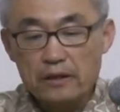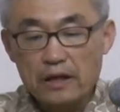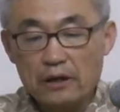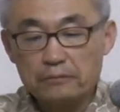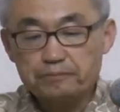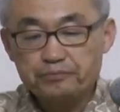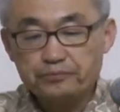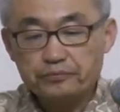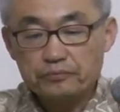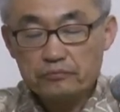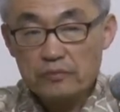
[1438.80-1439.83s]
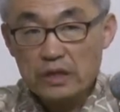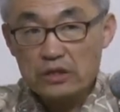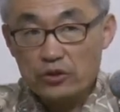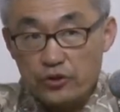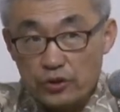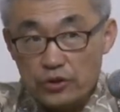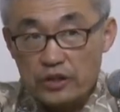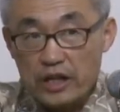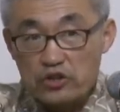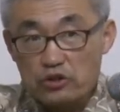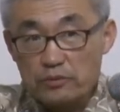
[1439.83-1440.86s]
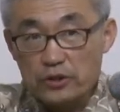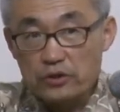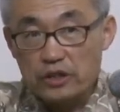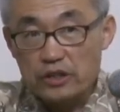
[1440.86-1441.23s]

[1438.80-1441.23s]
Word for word: Now, the third attribute